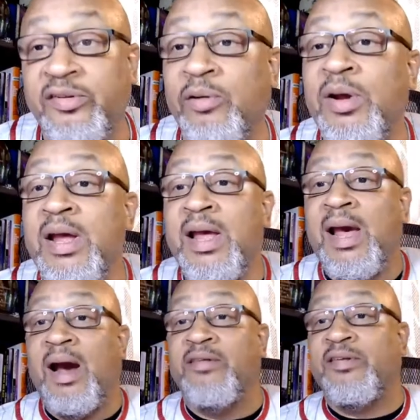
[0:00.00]
So
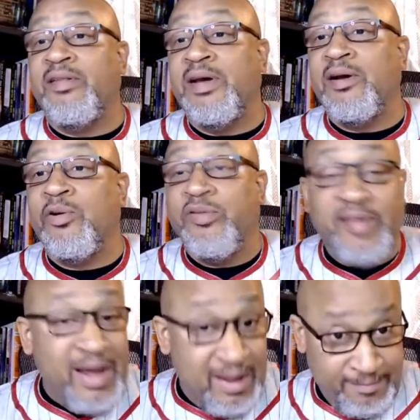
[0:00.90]
I said, there goes
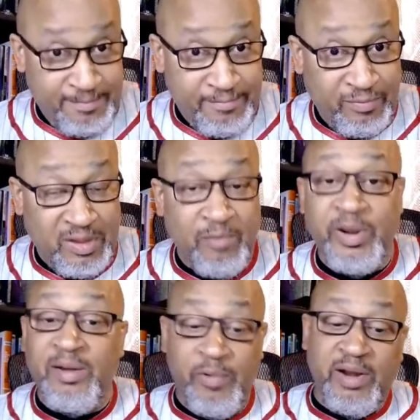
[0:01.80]
that.
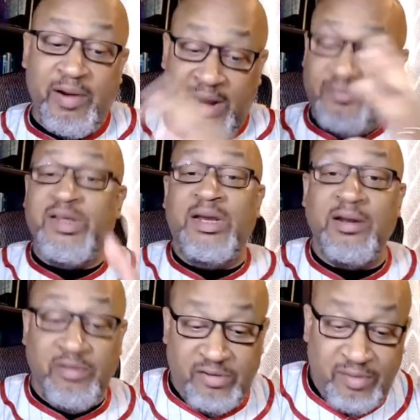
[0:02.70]
We going to have to
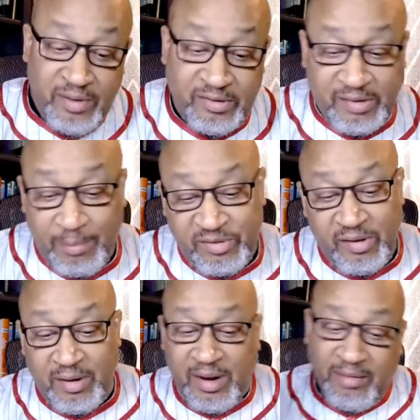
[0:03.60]
get into this. I
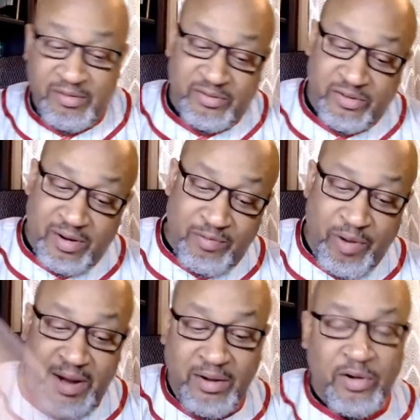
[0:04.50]
started
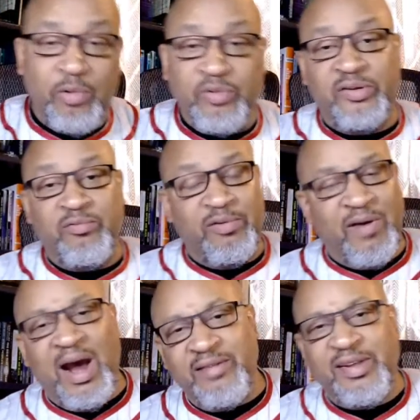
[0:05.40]
writing notes and
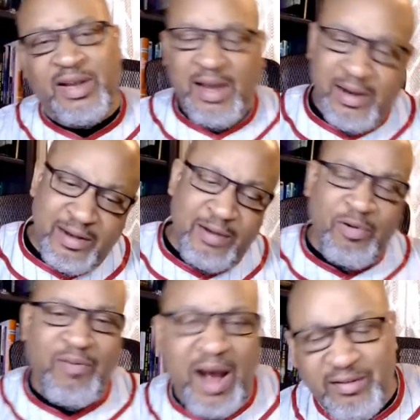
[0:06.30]
revising and editing
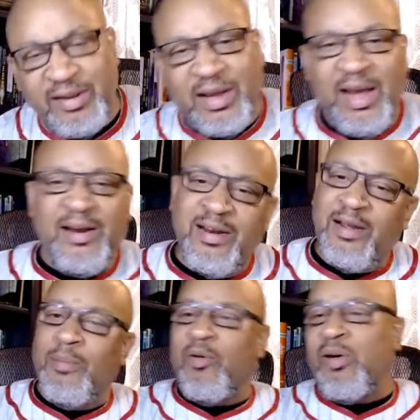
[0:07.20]

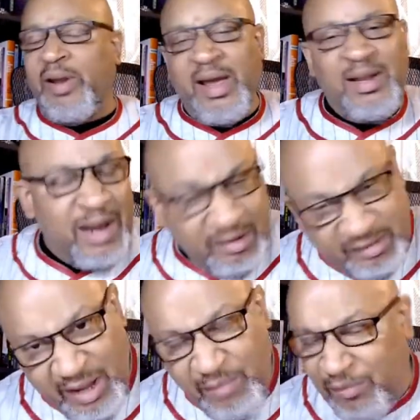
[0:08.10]
up all night
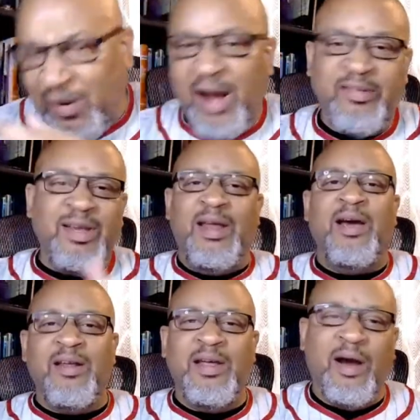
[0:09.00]
last night, revising and
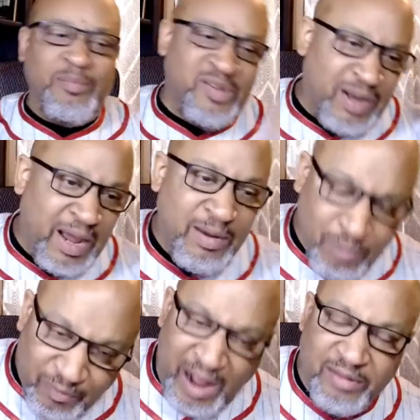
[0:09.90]
editing up tonight,
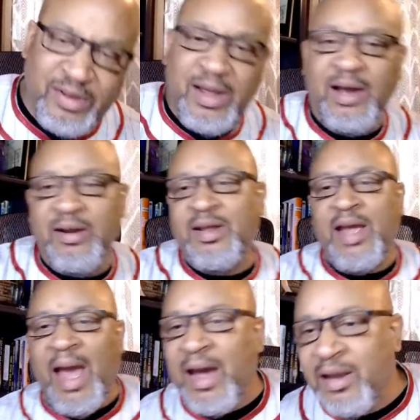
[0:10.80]
revising,
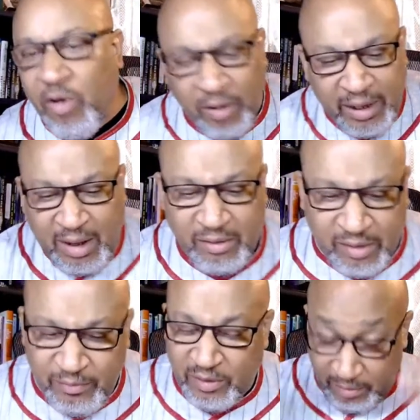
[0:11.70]
editing, adding all that kind of
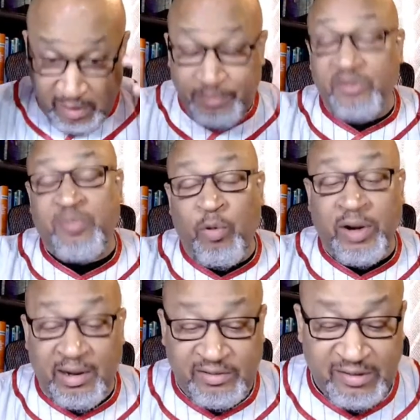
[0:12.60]
stuff up this
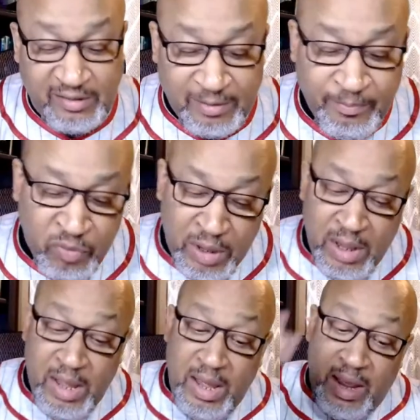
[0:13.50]
morning, I should say.
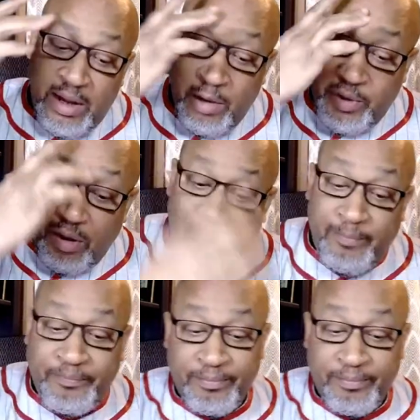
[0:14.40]
And here we are.